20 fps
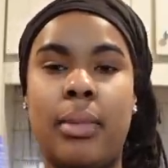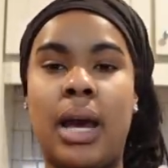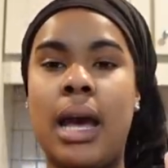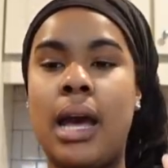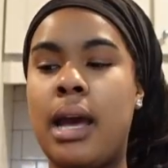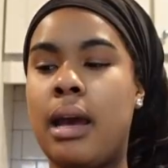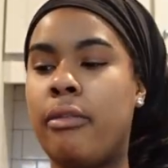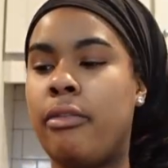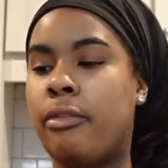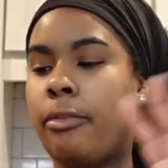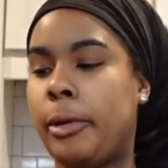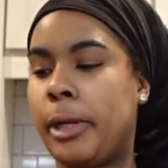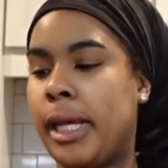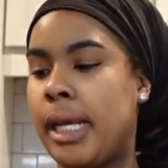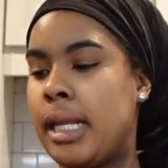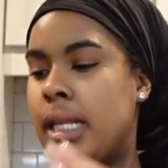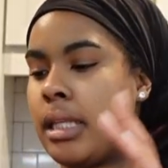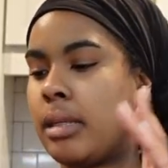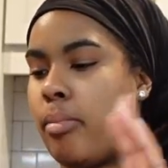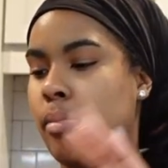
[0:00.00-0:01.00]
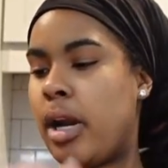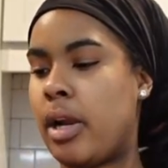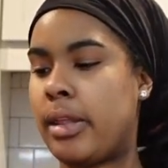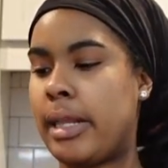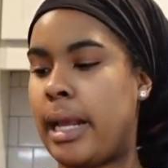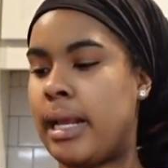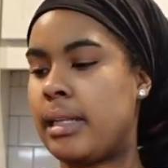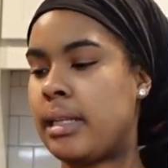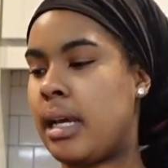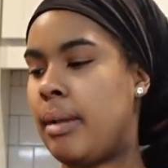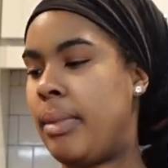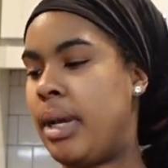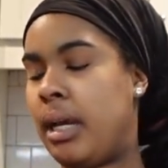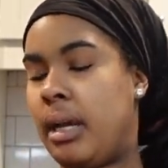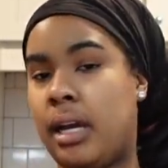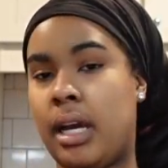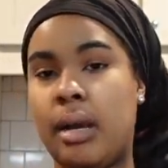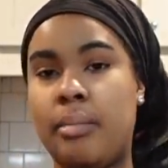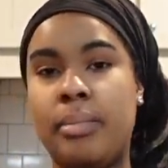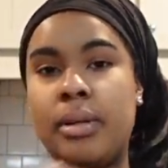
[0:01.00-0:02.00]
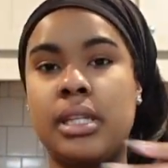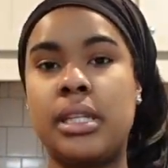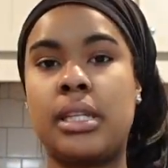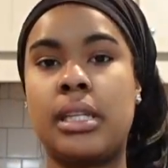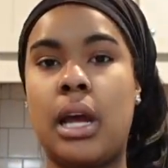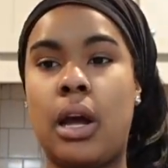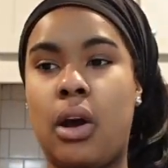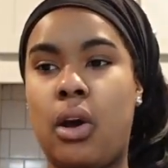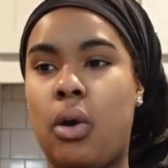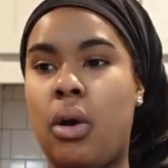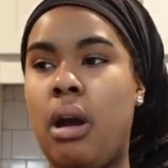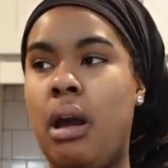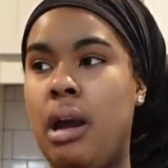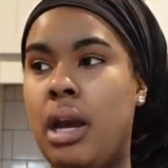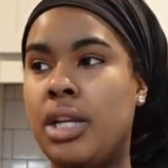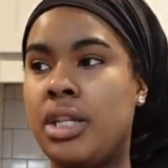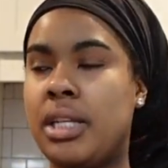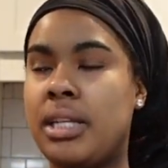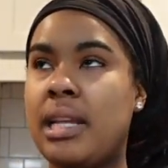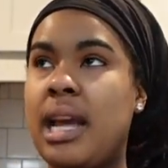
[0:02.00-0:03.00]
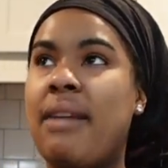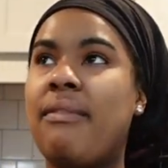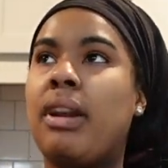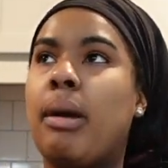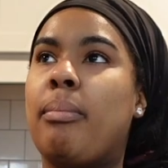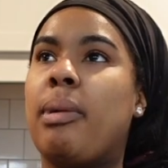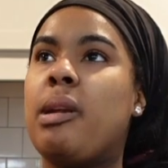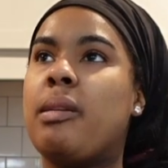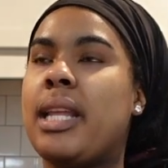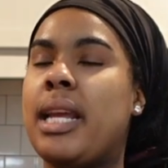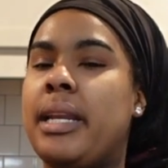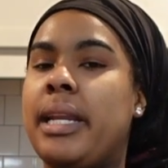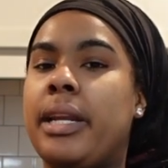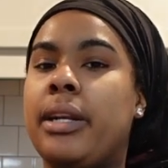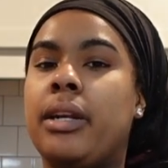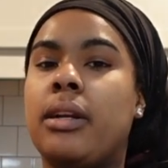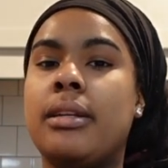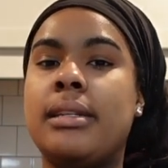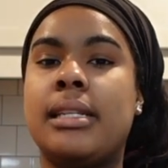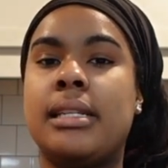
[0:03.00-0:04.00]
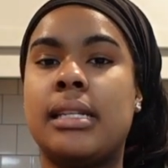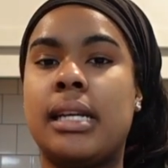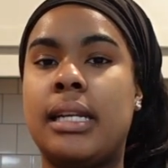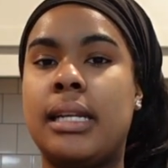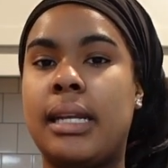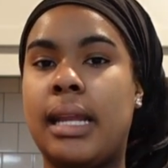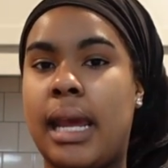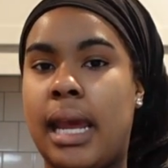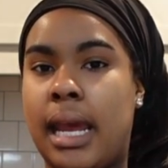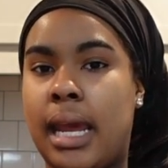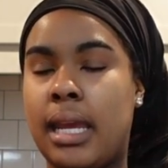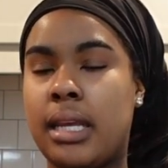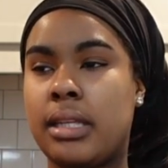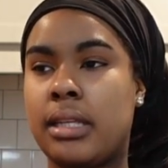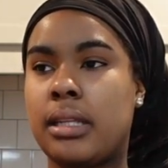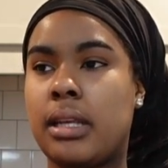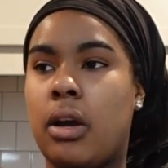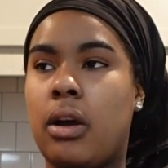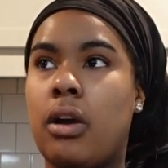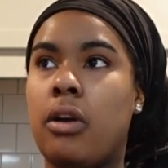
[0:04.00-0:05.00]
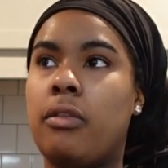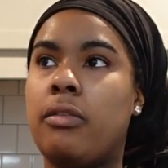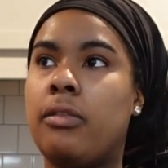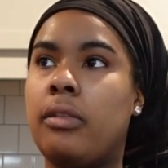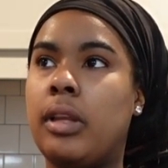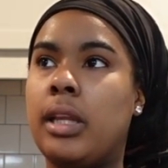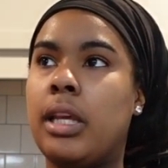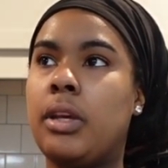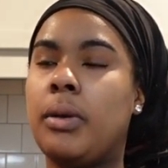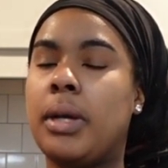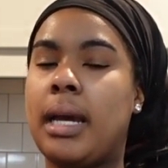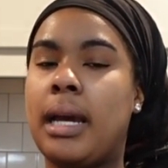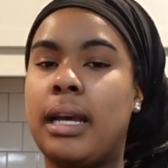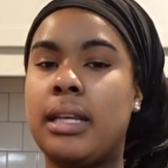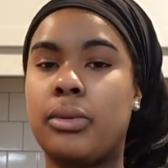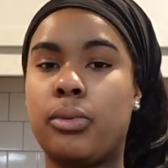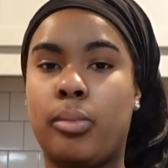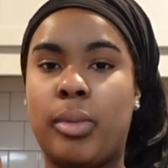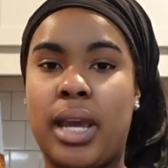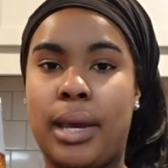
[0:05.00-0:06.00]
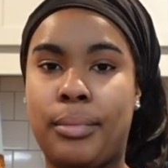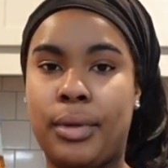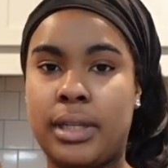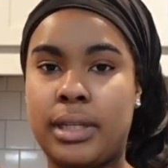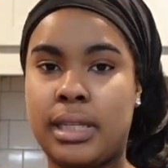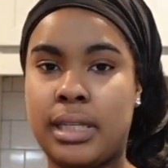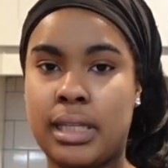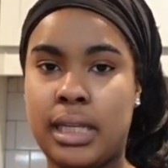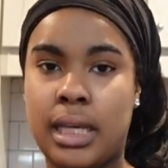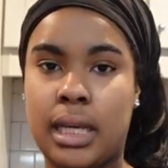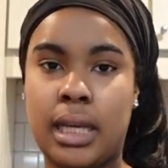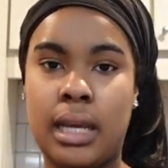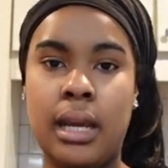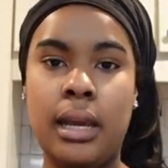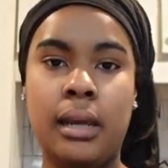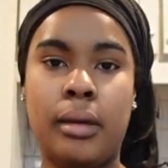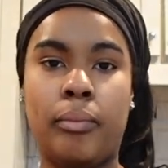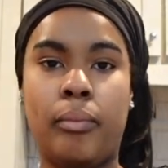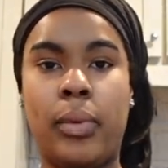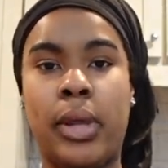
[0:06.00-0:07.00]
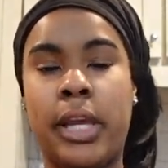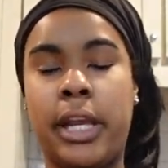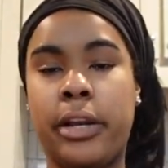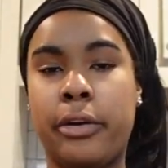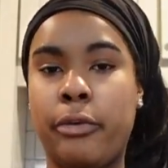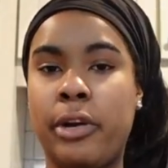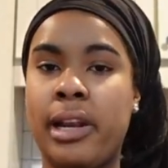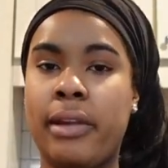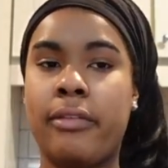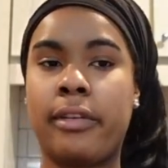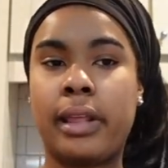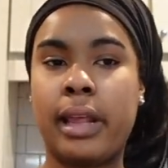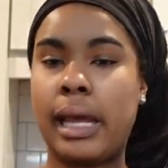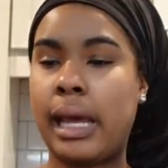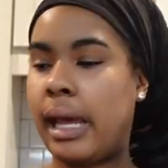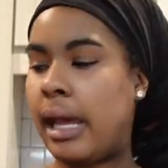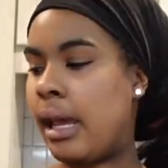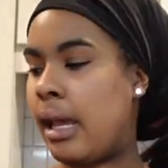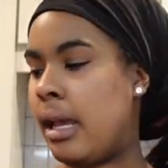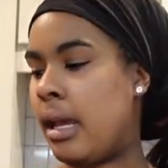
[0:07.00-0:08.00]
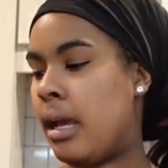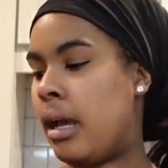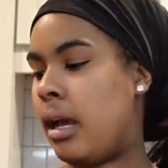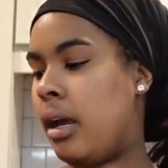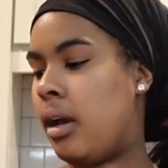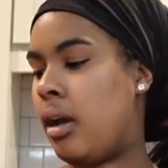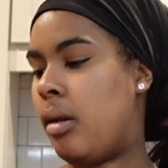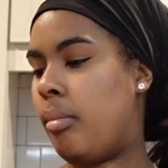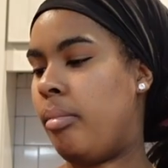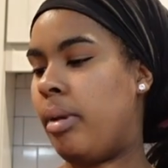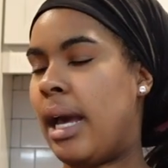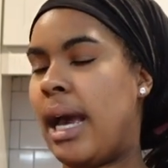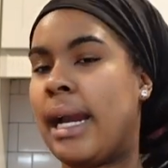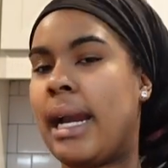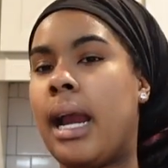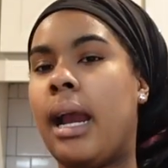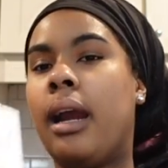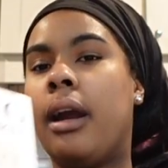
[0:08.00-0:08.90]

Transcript: my friend's birthday is coming up, so she's having a birthday dinner Sunday. So hopefully you guys will be able to see me getting ready for that. But I got